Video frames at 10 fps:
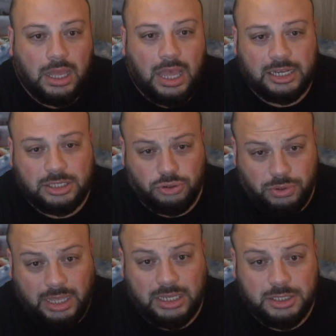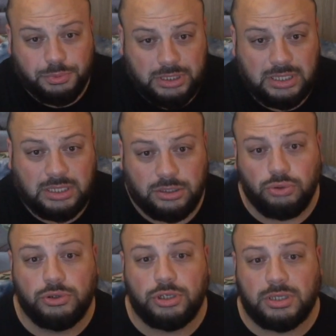You gain expertise in
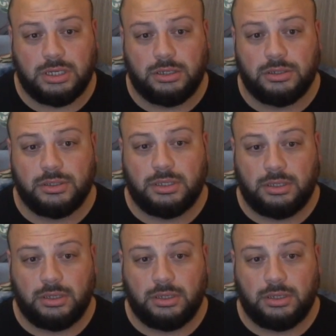2 of your skills.